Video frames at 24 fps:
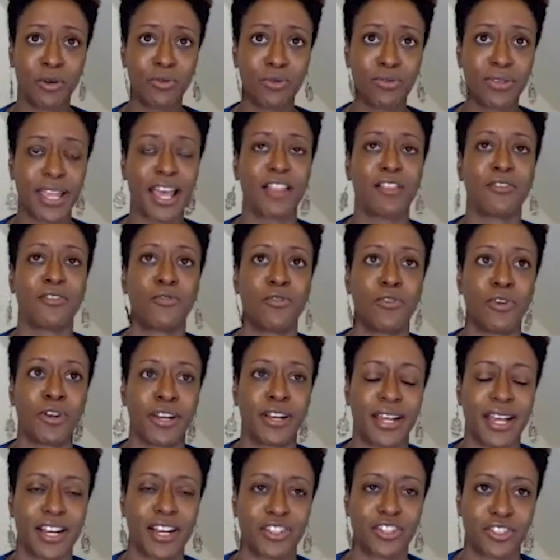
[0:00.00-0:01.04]
California
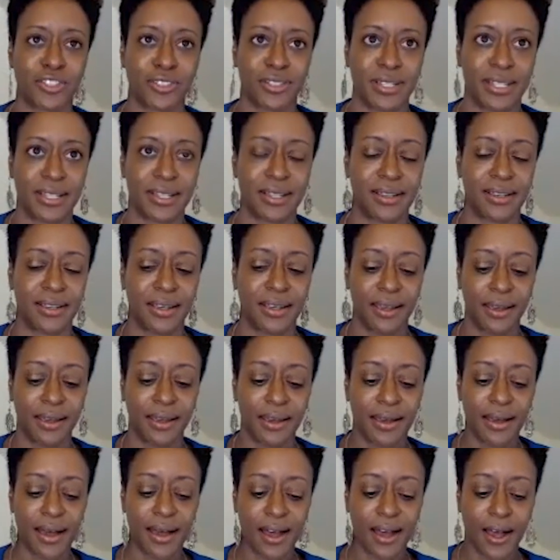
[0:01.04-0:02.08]
actually
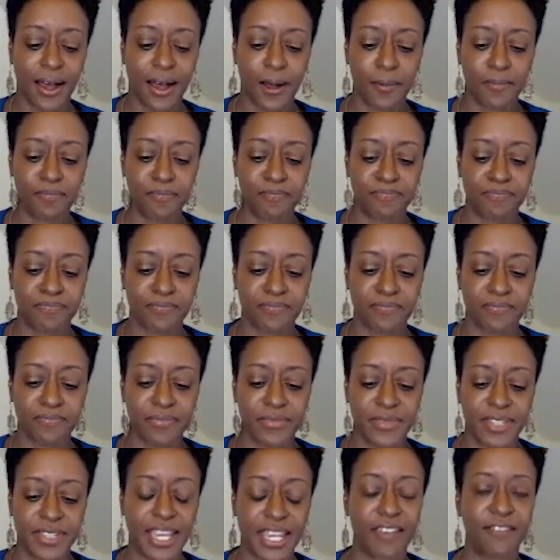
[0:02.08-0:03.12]

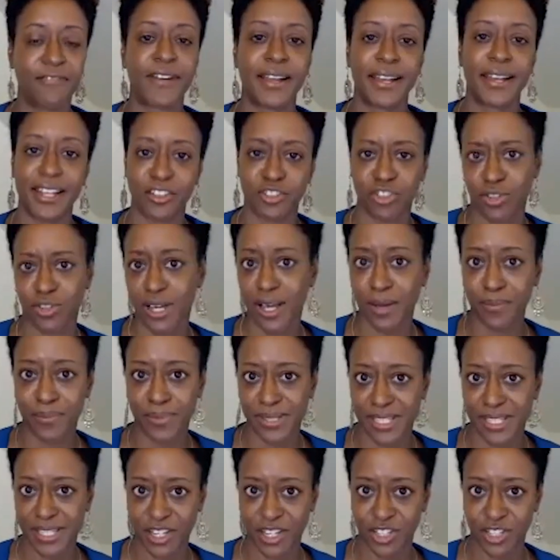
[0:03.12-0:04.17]
gave financial
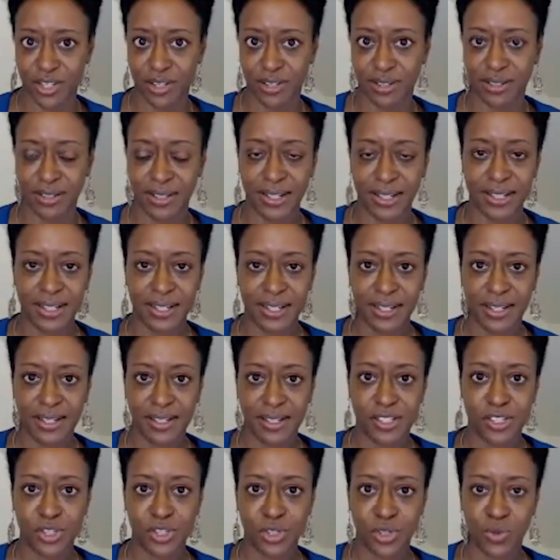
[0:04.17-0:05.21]
compensation
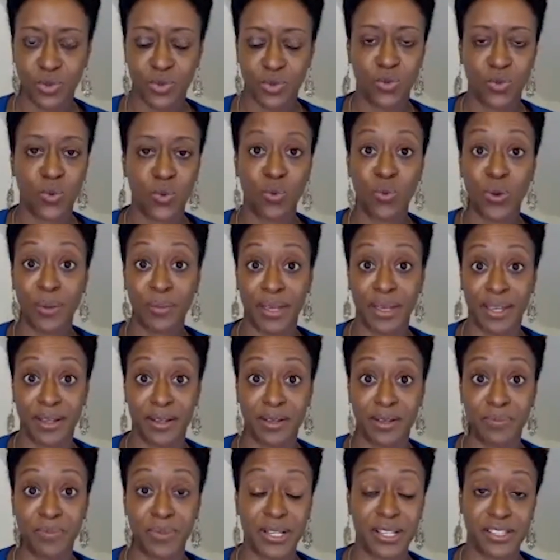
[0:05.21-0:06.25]
to women
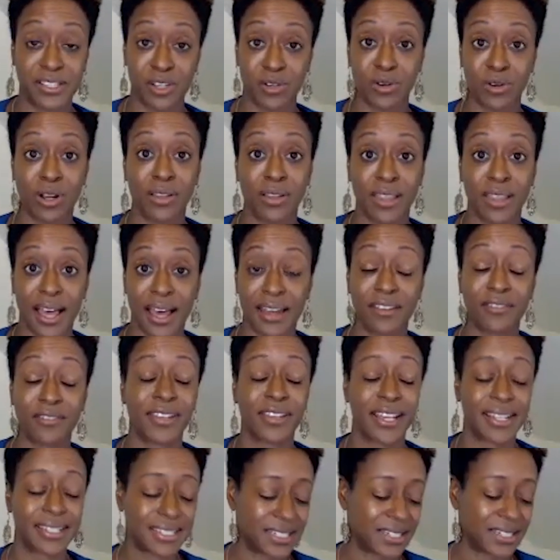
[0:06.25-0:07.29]
because there were a lot of
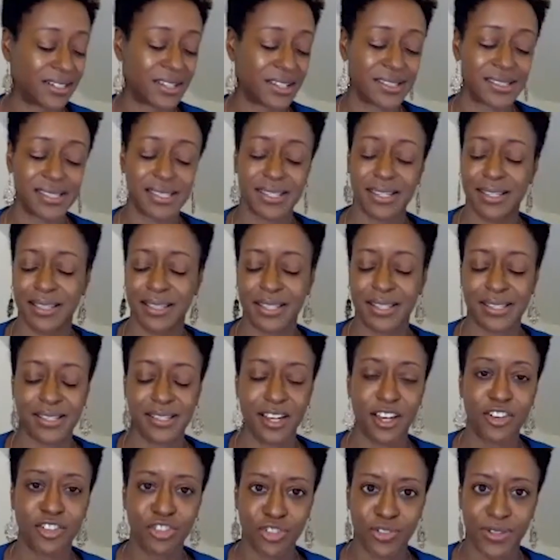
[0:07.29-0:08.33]
Latinas in this
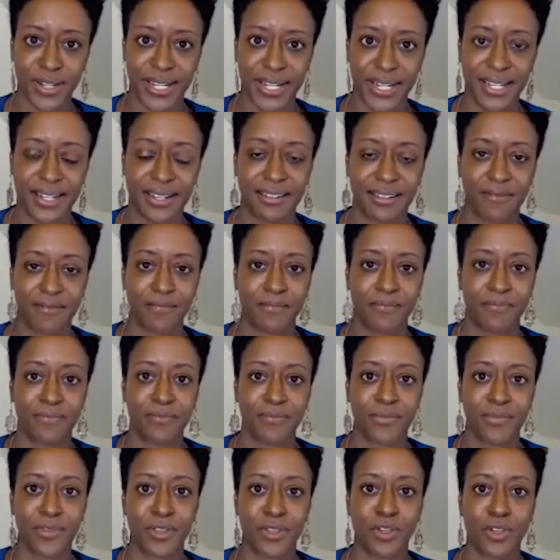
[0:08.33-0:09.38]
country
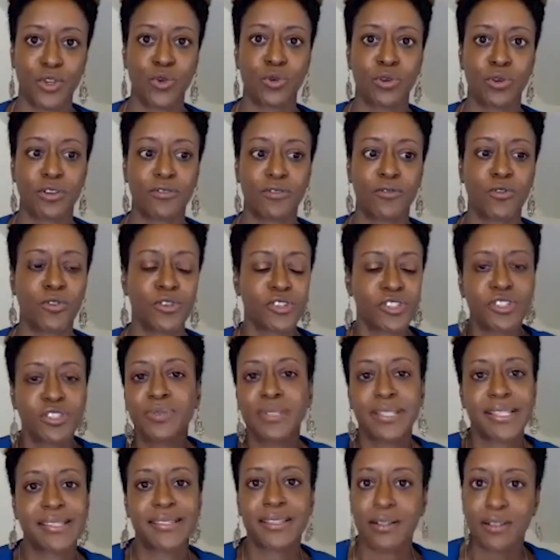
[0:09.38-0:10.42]
who were forcibly
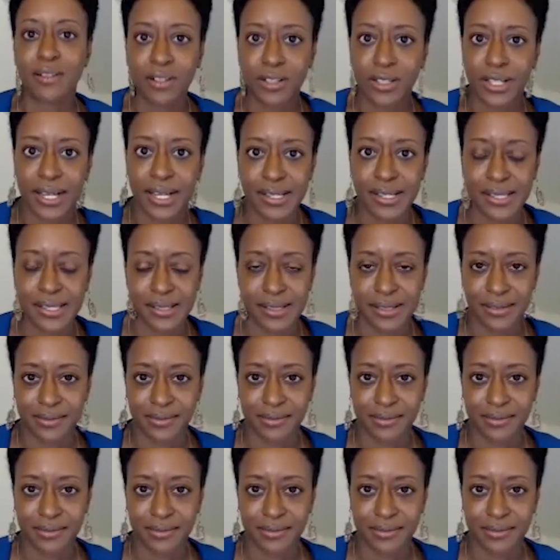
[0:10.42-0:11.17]
sterilized.